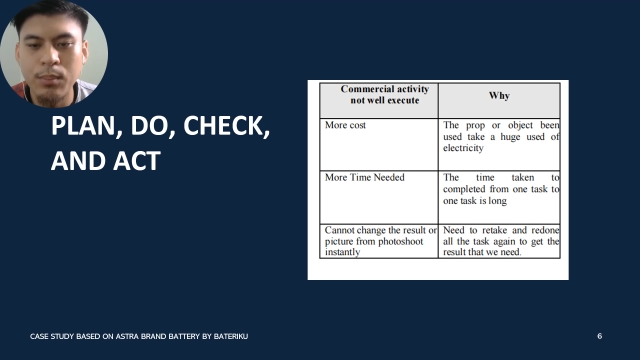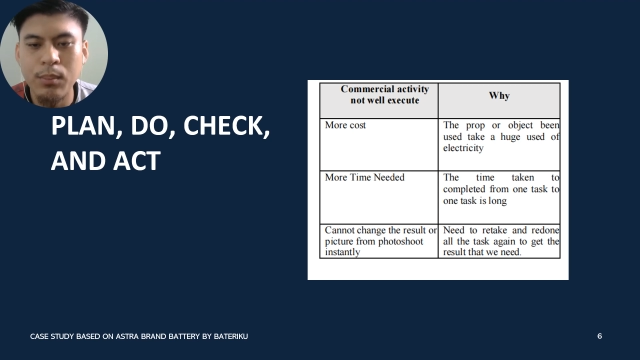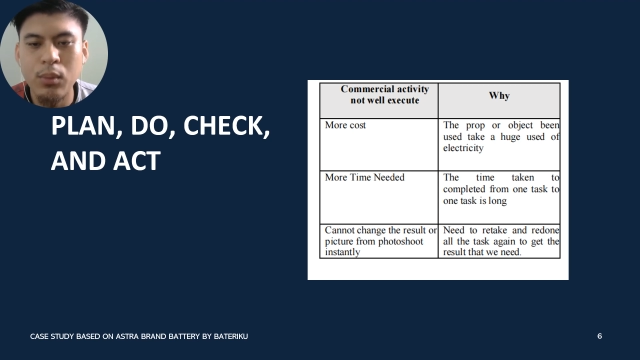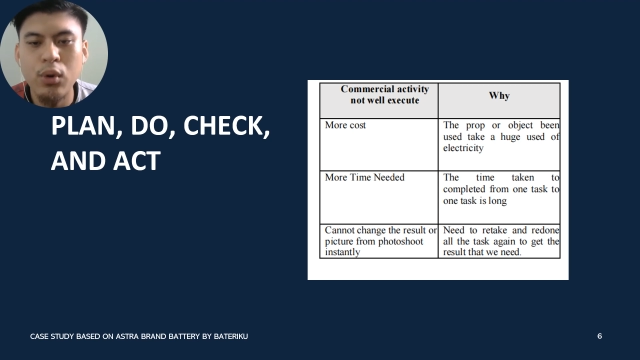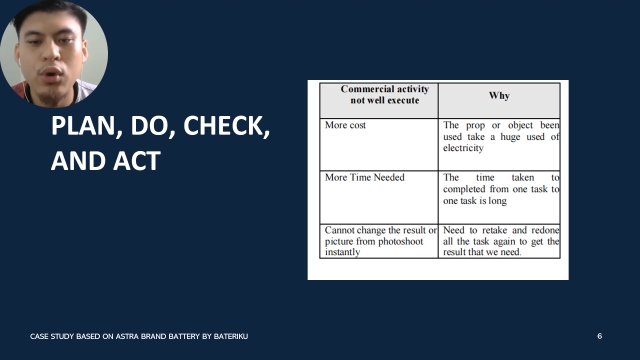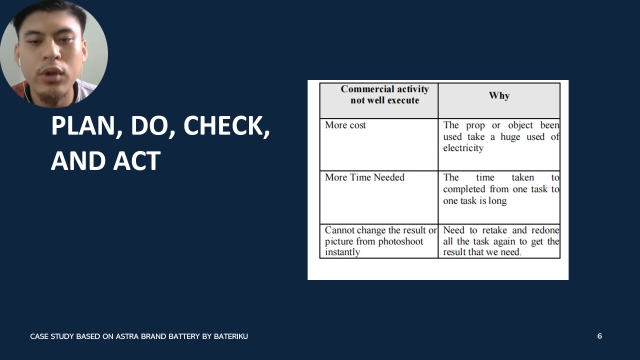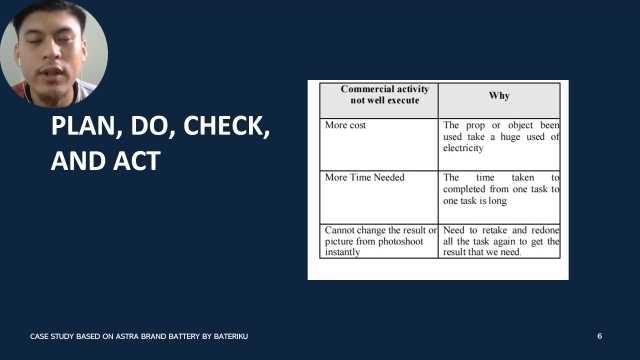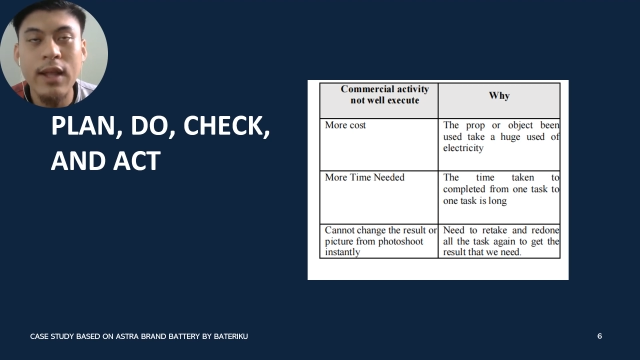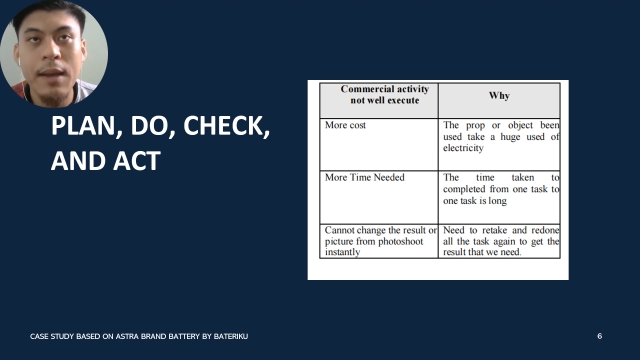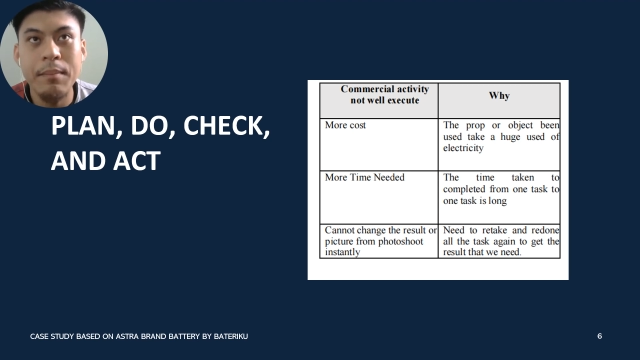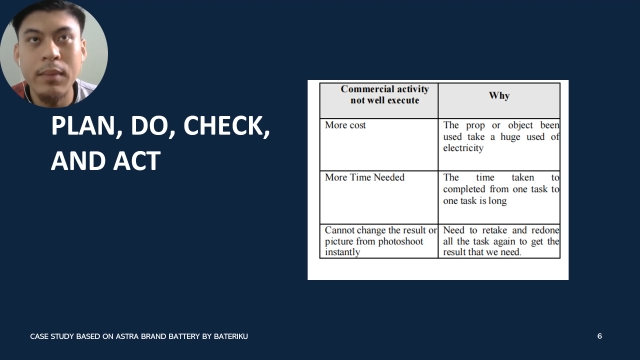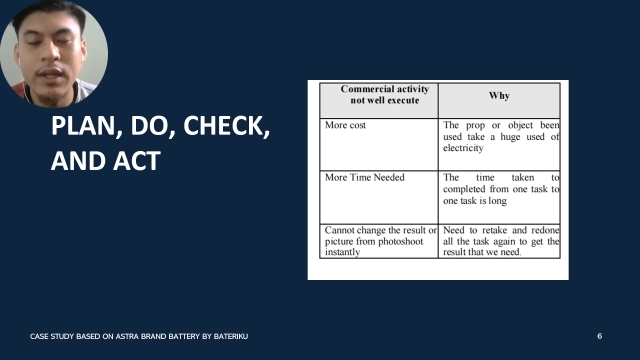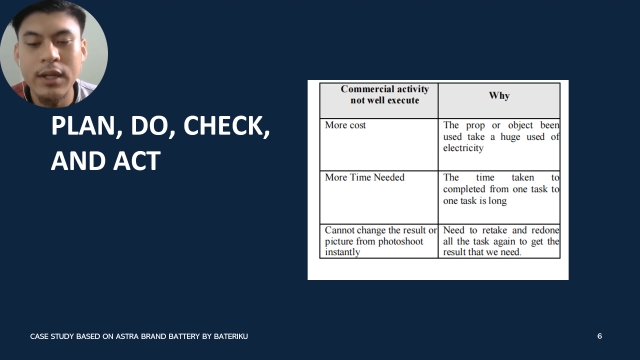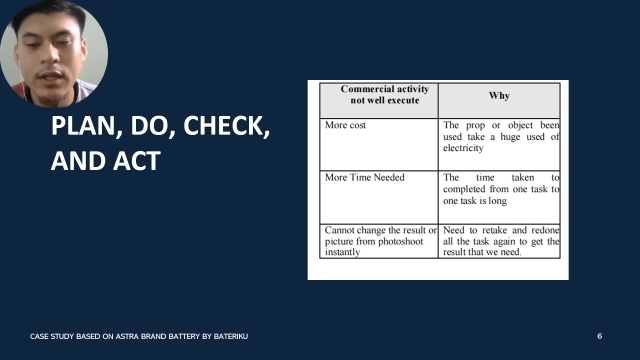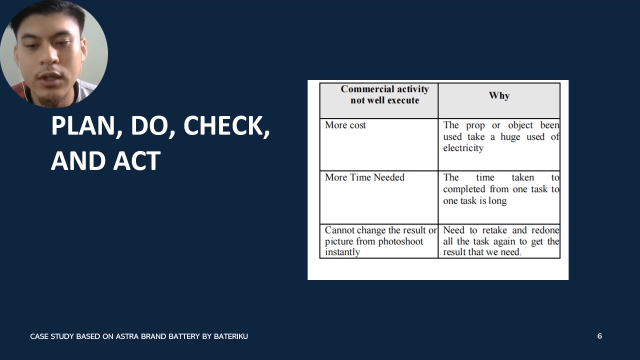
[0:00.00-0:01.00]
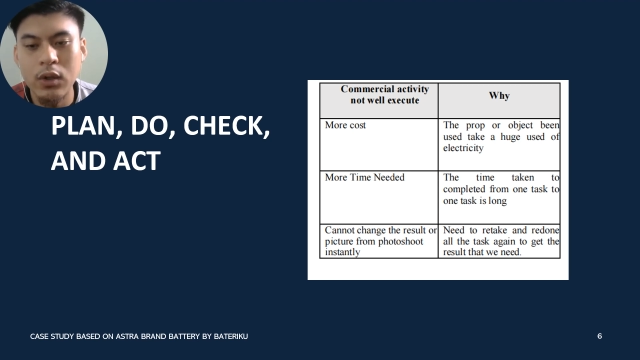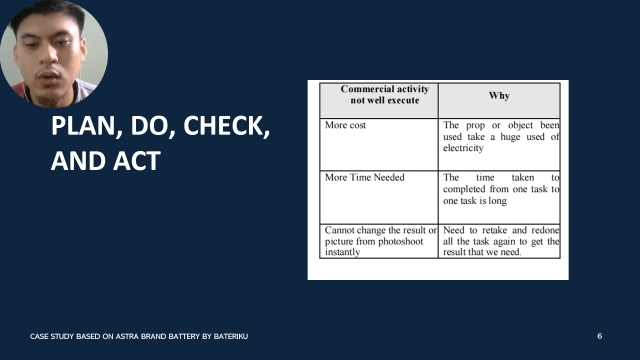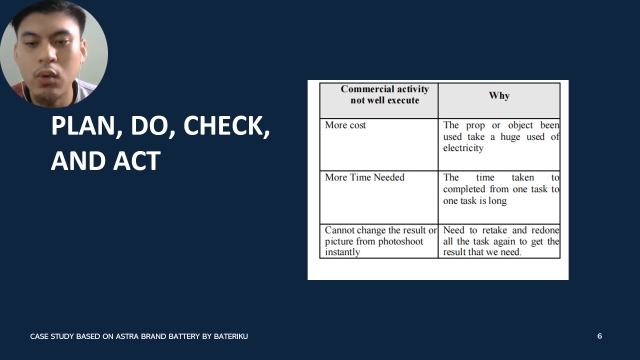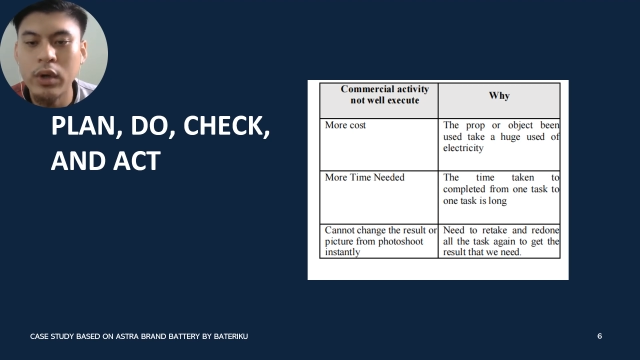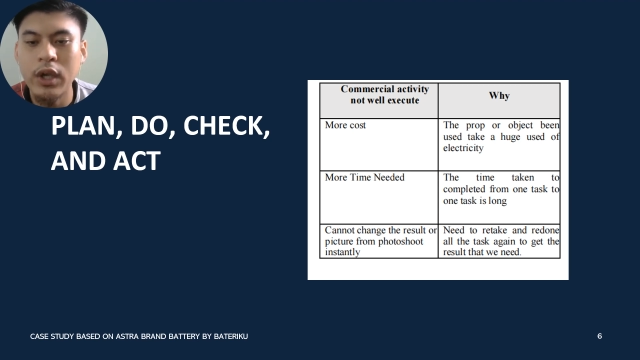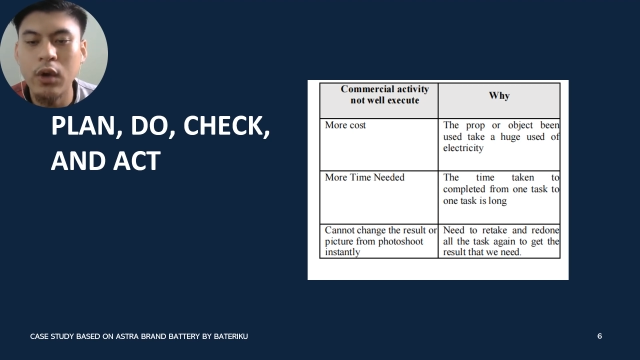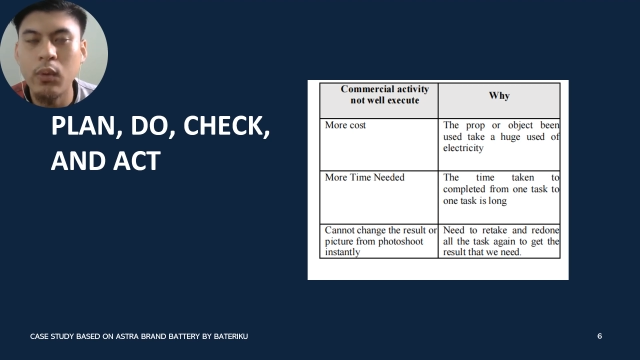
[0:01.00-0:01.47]
more time needed.
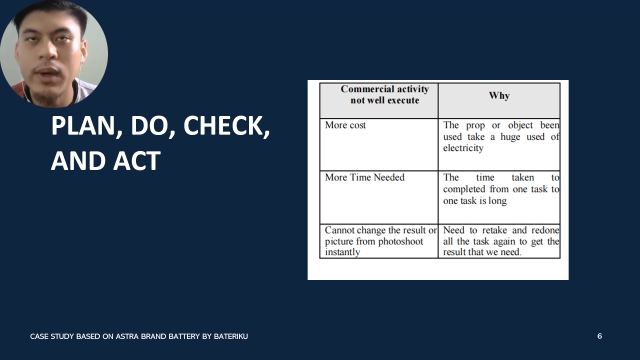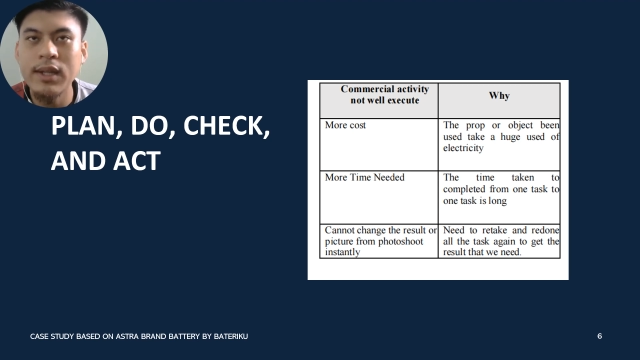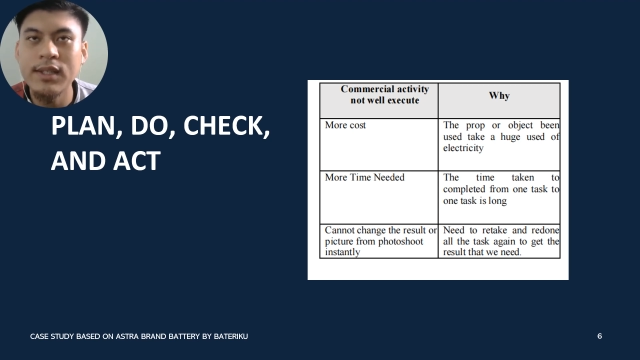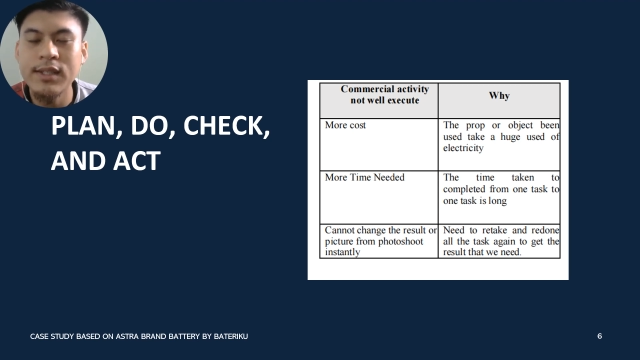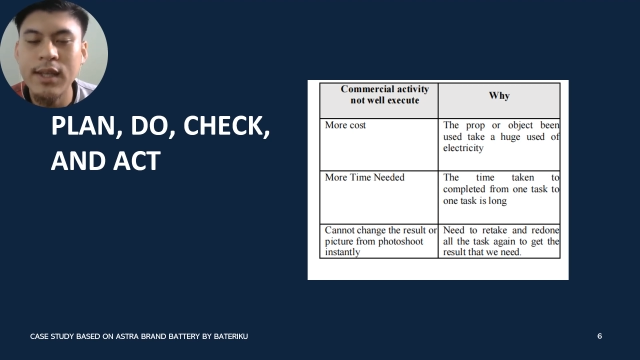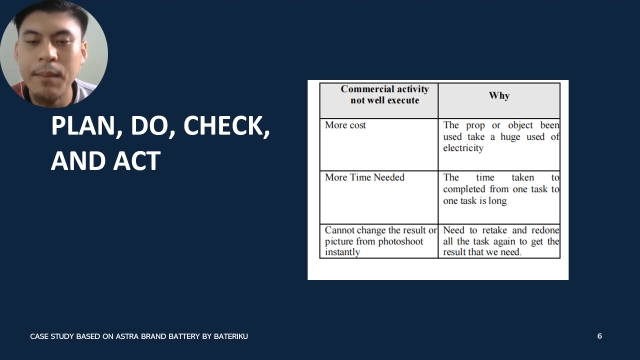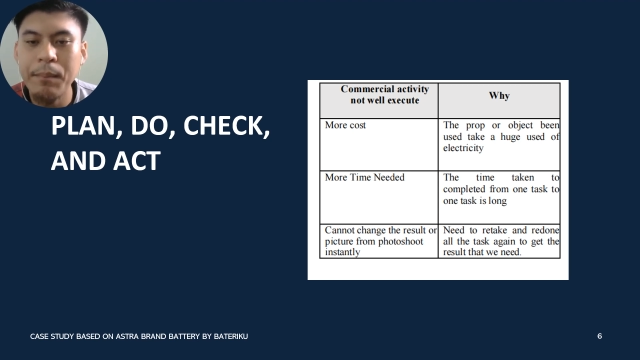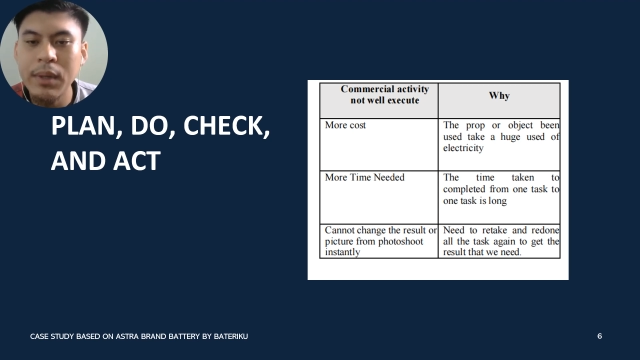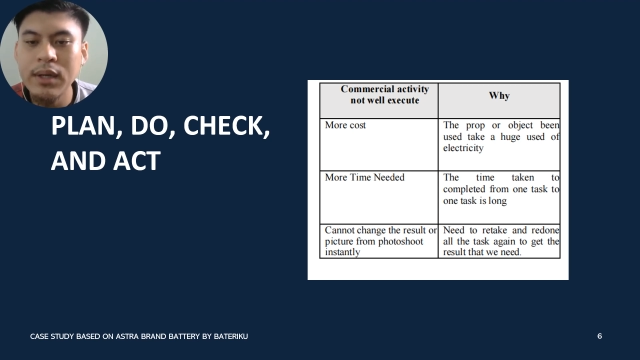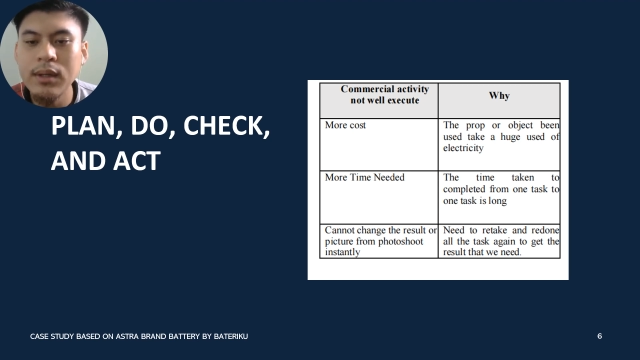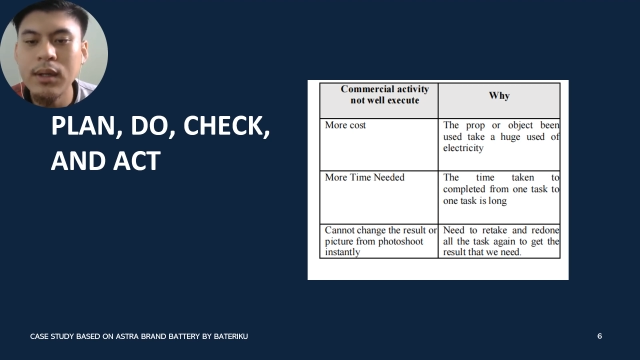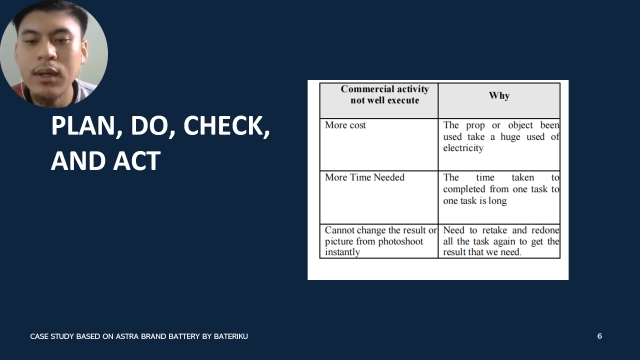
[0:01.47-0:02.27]
Okay, why this happen?